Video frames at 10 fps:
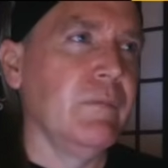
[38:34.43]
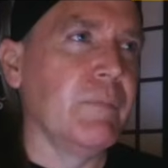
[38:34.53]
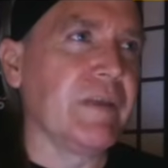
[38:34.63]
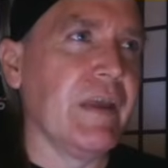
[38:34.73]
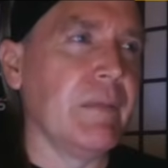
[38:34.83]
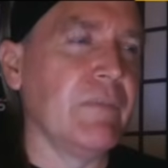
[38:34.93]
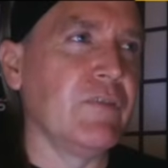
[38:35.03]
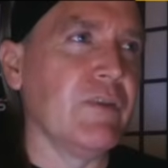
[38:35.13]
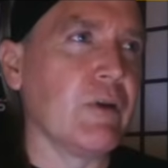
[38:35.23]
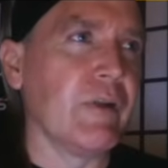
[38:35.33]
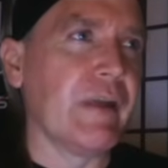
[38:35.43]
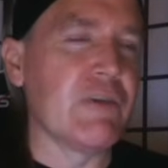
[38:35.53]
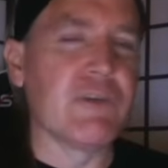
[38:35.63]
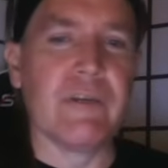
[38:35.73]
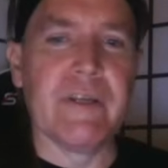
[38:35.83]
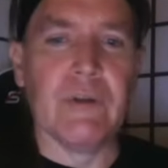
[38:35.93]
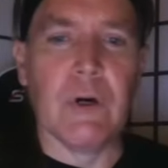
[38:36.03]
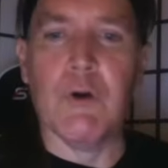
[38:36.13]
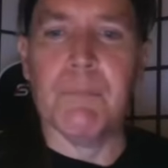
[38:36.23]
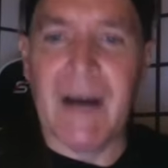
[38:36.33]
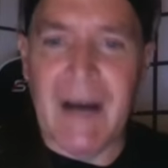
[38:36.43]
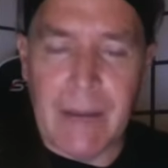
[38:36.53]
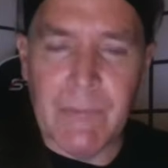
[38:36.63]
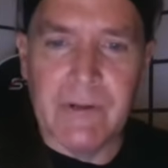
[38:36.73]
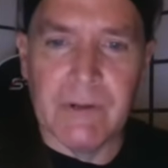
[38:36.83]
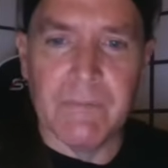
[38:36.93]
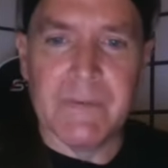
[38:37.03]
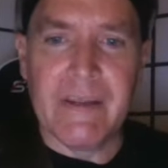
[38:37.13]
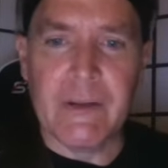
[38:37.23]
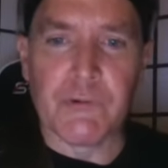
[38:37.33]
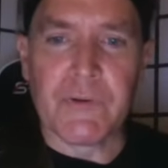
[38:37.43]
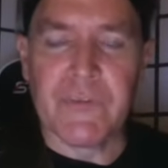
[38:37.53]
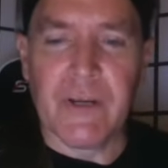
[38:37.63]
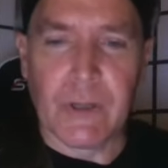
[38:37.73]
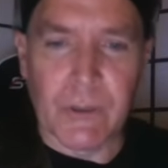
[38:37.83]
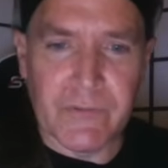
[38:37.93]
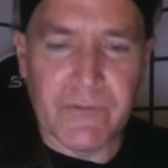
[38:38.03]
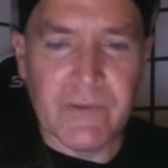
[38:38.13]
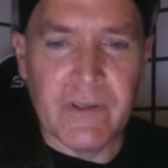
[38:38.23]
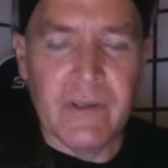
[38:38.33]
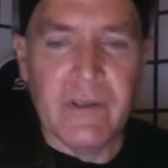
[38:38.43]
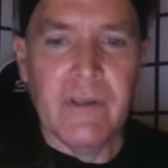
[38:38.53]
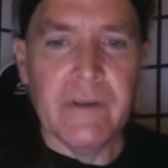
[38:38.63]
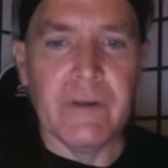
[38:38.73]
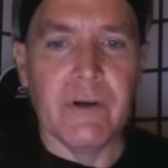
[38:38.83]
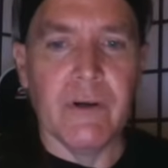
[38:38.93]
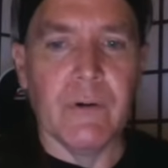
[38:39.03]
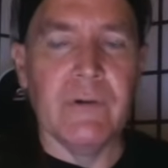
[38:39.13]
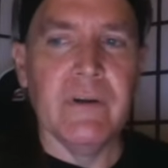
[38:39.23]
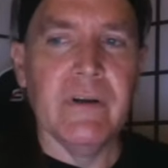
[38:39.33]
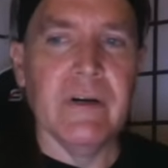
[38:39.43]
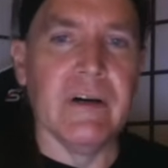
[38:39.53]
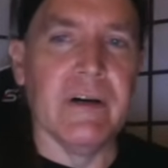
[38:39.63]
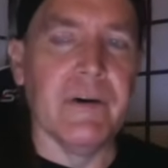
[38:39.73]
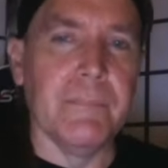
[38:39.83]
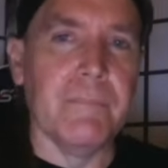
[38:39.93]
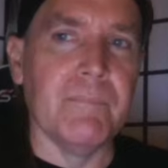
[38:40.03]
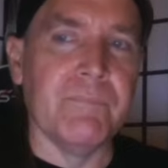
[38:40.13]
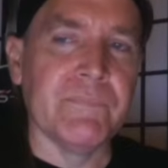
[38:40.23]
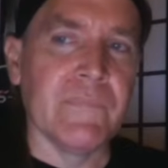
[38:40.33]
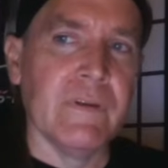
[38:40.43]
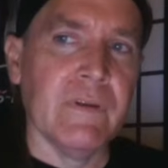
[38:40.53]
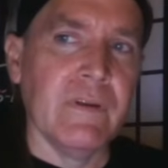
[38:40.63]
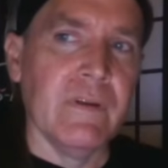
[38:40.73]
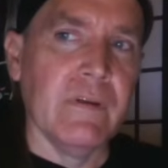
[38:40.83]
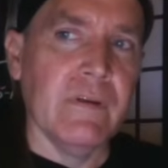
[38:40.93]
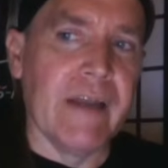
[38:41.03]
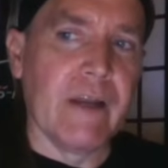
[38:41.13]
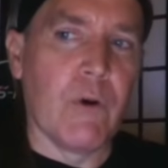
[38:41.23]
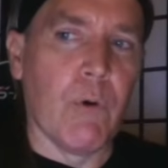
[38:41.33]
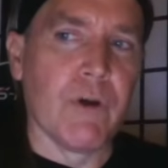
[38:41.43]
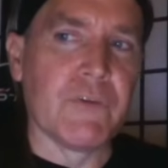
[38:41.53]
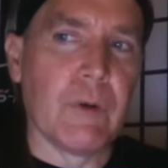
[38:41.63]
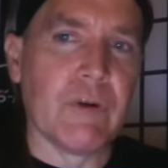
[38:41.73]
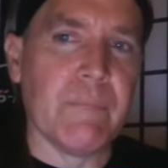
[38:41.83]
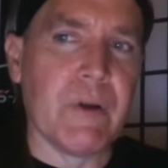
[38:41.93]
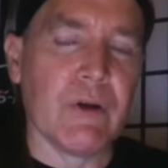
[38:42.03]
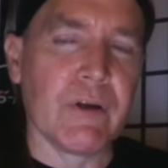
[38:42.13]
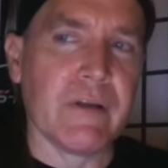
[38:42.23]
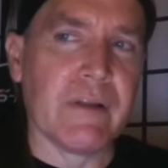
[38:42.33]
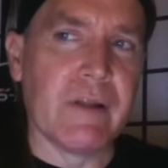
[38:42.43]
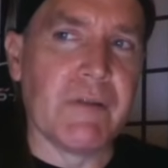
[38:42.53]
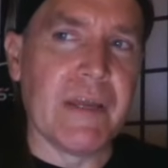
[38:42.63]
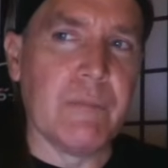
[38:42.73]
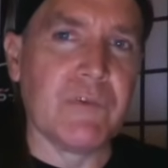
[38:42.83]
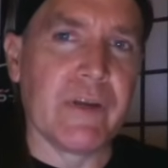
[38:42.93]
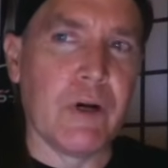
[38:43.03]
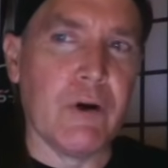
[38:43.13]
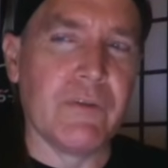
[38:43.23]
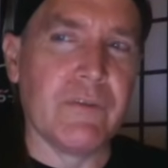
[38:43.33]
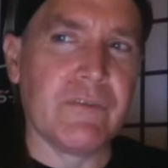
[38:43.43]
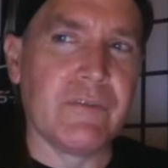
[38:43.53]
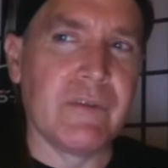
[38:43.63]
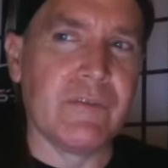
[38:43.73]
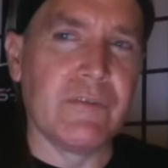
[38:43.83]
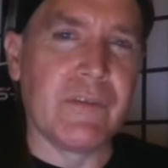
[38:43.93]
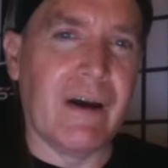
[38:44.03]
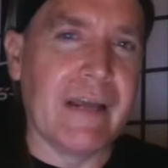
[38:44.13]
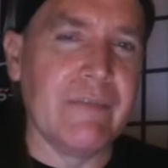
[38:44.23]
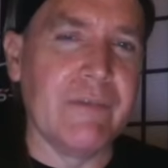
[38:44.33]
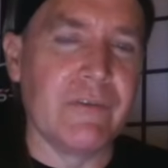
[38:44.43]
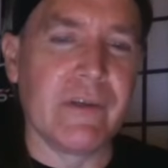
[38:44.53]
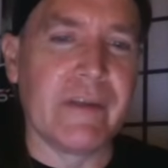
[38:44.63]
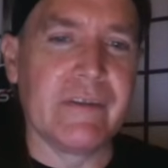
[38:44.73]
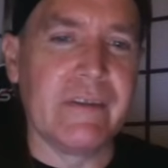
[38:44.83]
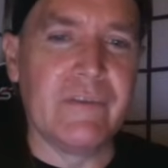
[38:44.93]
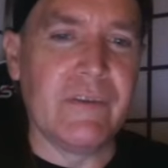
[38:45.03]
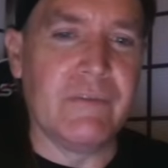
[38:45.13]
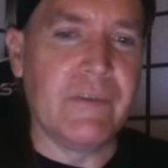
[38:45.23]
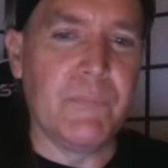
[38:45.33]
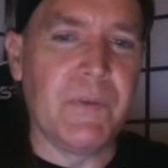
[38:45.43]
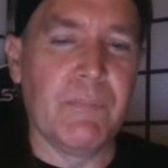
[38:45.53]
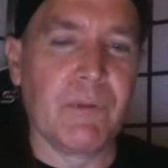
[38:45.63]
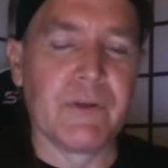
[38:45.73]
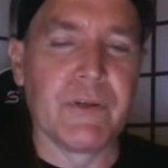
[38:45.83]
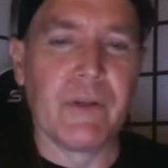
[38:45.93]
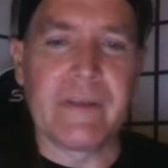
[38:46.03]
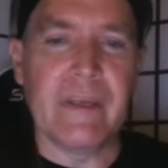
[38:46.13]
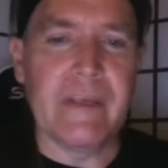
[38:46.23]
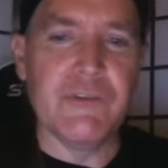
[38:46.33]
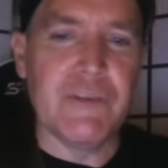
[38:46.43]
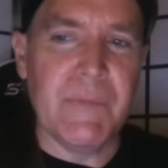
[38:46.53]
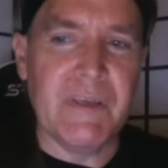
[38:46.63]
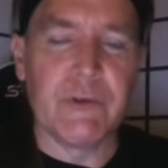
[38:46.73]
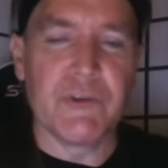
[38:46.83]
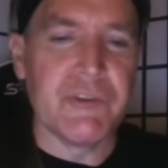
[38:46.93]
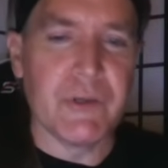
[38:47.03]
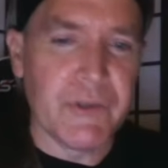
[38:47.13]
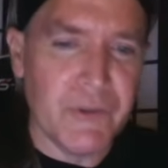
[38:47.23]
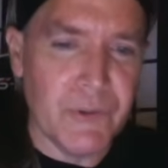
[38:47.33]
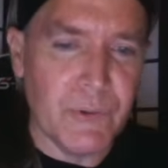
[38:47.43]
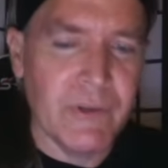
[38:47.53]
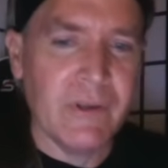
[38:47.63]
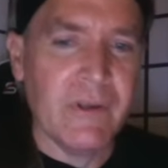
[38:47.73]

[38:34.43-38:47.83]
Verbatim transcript: became this internationally known mob of dangerous terrorists, you know. Um, and of course, you know, in America, the claim was like, "Oh, this is this is the Ivans, like these these these people are, you know, like KGB or GRU,